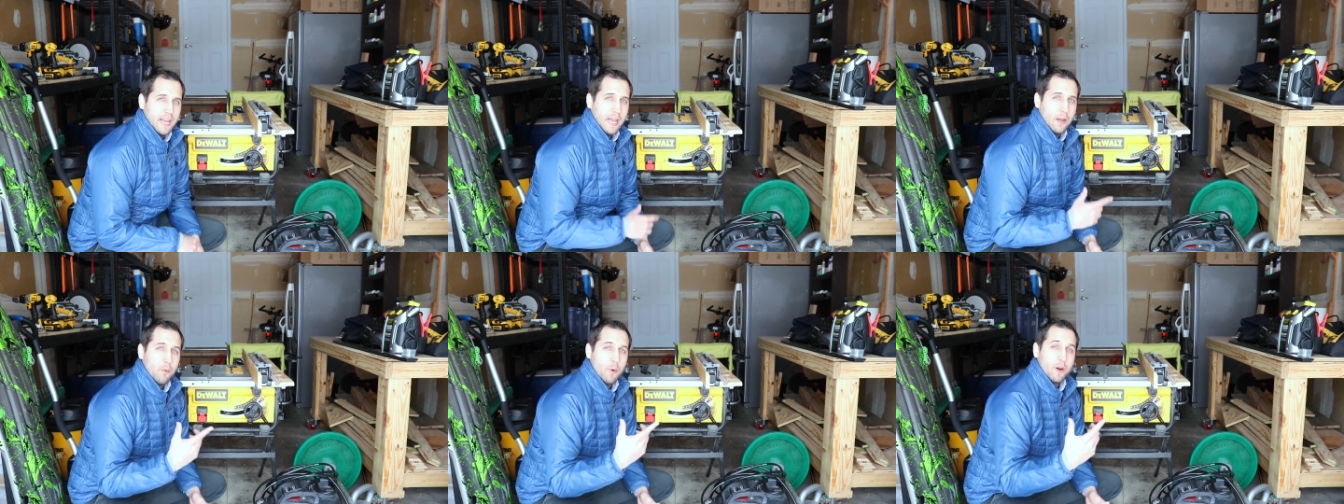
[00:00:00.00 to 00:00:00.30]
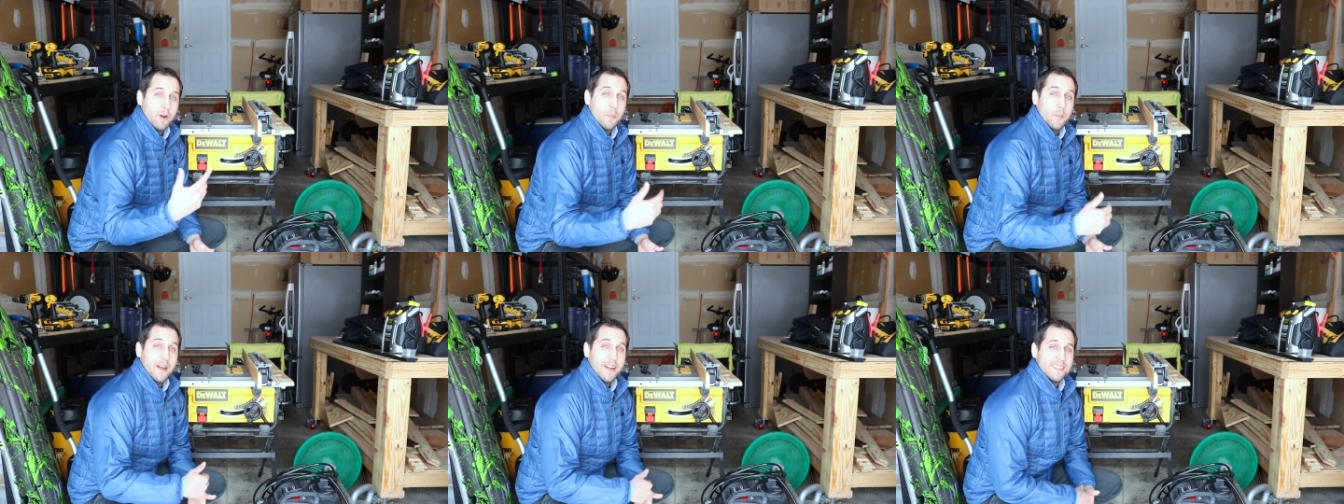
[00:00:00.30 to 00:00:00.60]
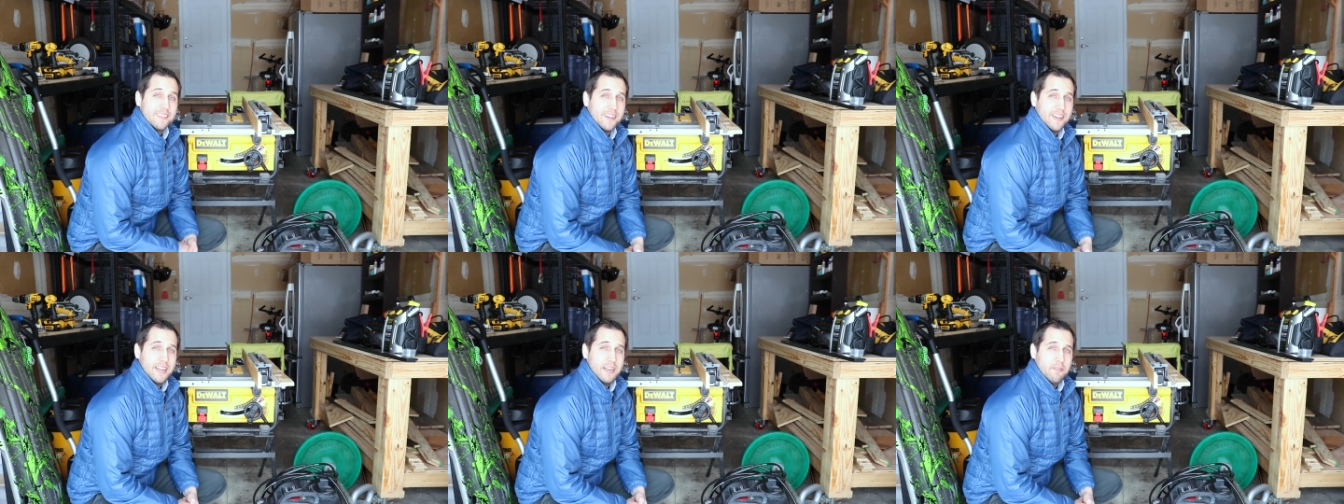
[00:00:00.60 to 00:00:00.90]
Hey, welcome back
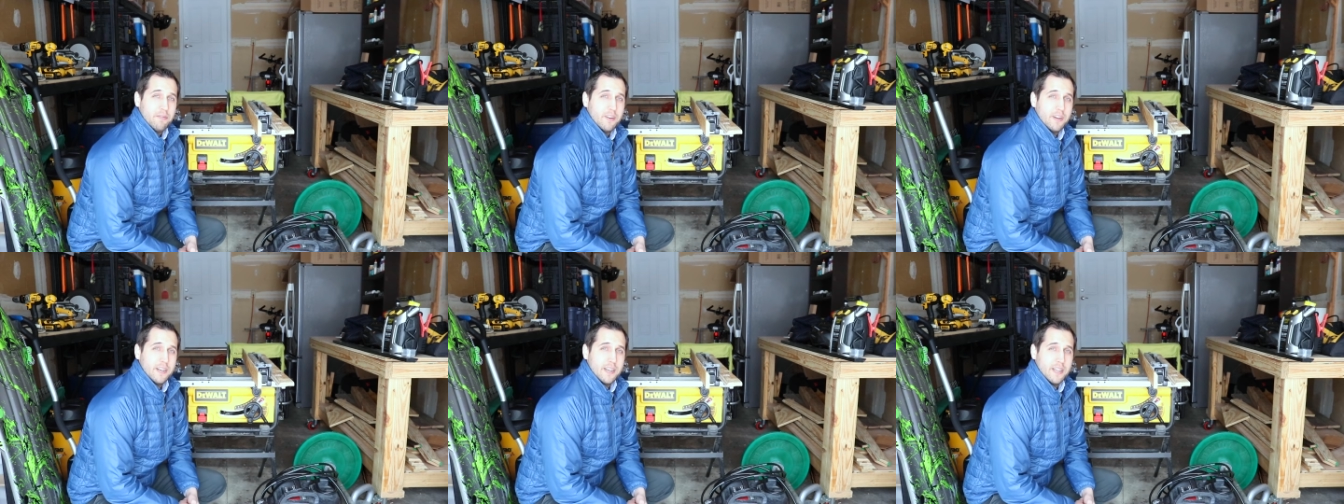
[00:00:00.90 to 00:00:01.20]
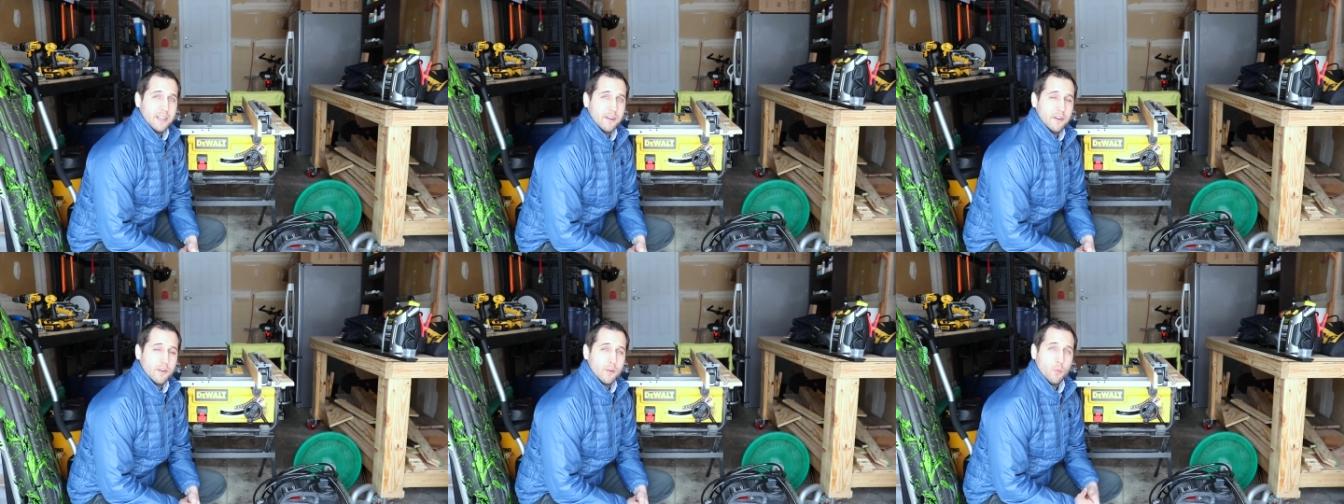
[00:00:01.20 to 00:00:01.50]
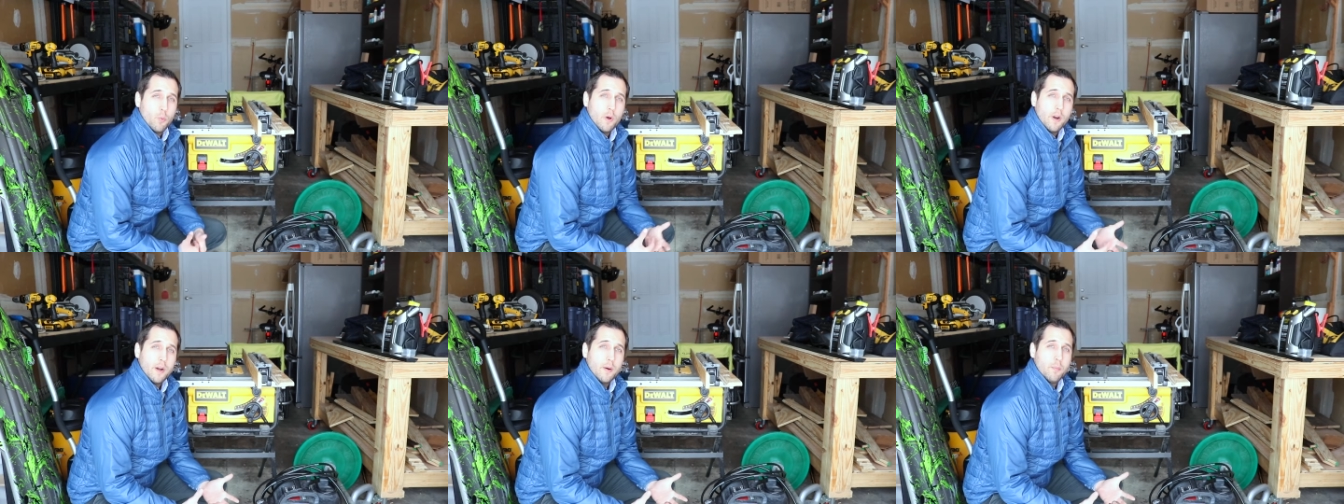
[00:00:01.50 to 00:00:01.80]
to Life Unhindered.
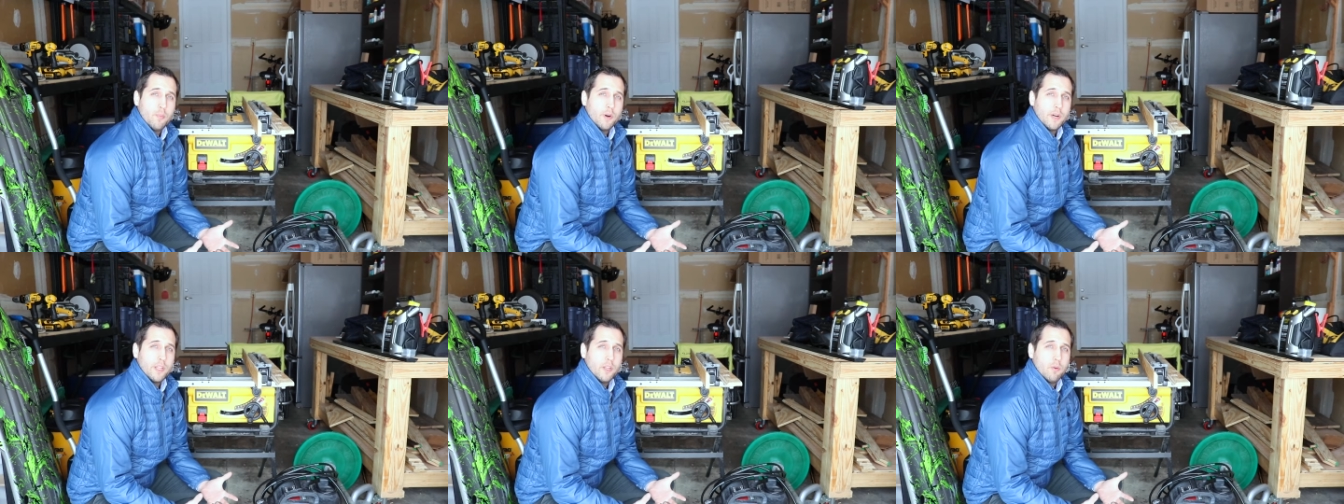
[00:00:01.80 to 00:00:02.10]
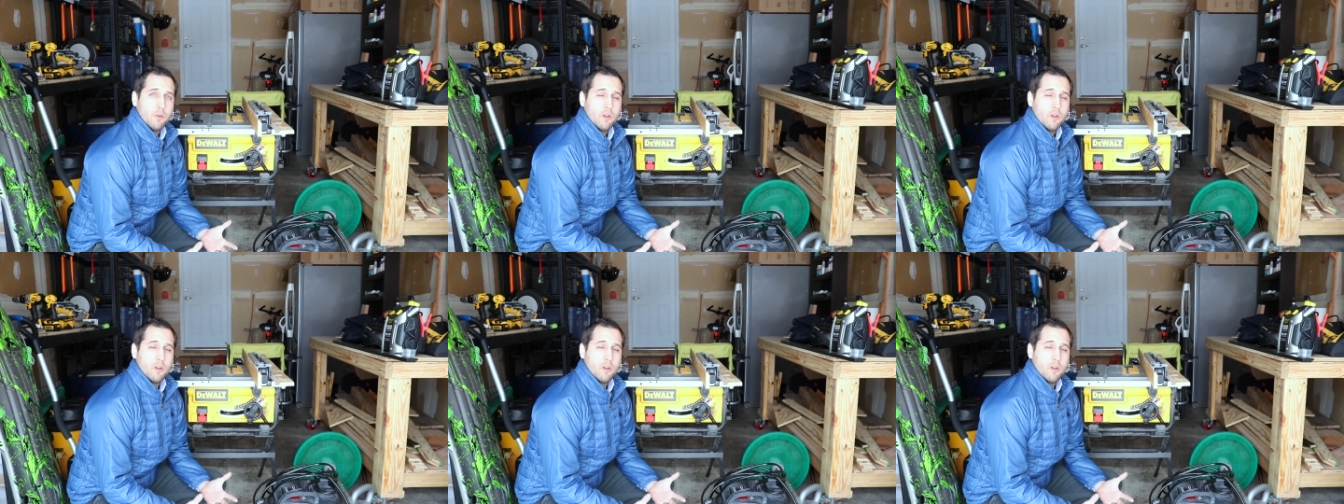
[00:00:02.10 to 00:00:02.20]
Wanted to bring you